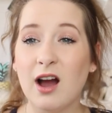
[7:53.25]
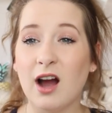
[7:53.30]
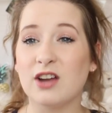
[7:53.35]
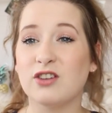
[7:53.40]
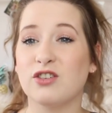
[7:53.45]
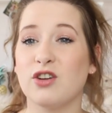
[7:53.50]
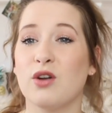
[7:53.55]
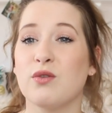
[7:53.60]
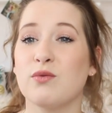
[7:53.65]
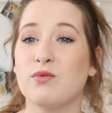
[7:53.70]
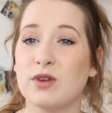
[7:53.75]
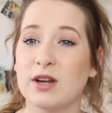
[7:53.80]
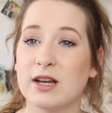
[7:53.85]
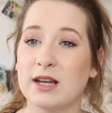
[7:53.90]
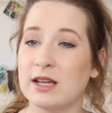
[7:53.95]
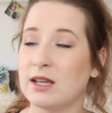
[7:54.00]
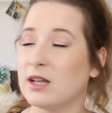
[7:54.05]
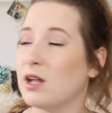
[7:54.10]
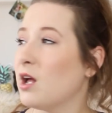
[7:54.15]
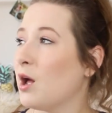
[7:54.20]
I don't
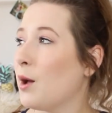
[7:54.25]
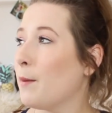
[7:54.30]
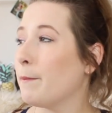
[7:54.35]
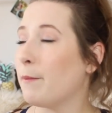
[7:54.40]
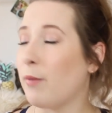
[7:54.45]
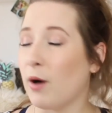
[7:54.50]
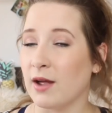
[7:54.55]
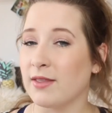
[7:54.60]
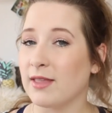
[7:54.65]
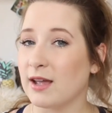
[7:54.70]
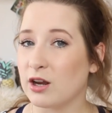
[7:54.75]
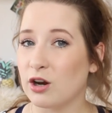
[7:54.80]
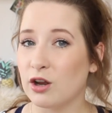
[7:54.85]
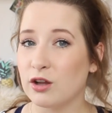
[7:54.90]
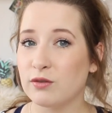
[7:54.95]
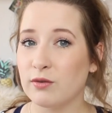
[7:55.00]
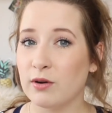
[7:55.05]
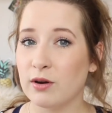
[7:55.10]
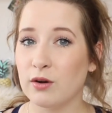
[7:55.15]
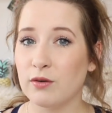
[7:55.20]
really buy their
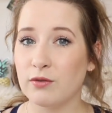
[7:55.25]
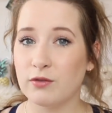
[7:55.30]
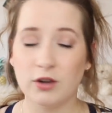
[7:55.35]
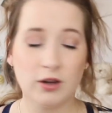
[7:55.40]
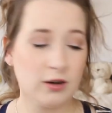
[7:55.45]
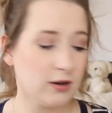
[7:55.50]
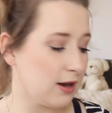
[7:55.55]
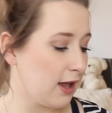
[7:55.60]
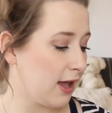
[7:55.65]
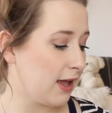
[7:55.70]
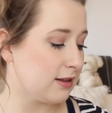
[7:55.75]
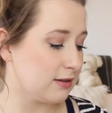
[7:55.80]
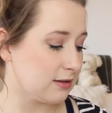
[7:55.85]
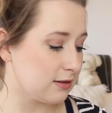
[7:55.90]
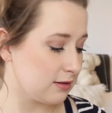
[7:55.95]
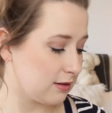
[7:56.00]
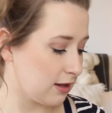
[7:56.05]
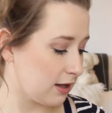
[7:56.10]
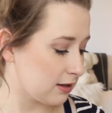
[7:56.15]
clothes very often, hence